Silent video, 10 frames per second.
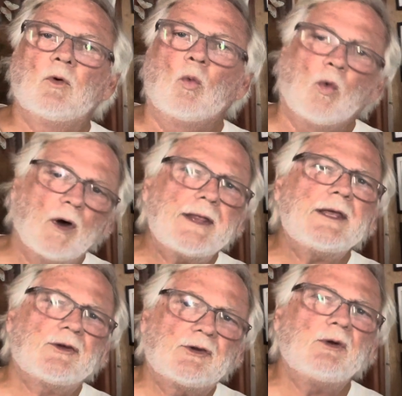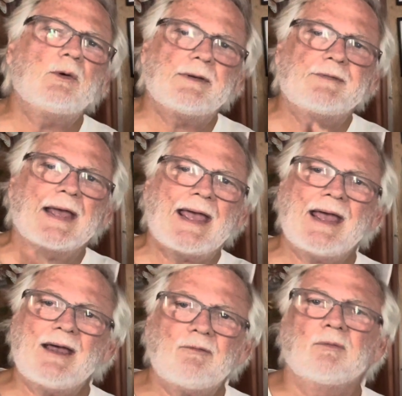What do you do if you
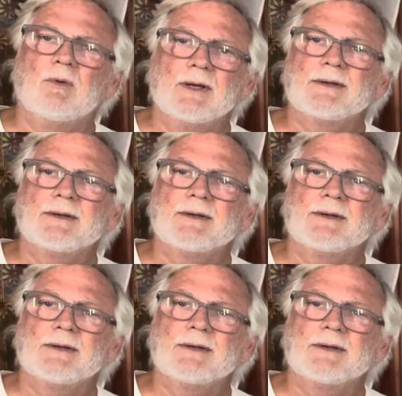have one?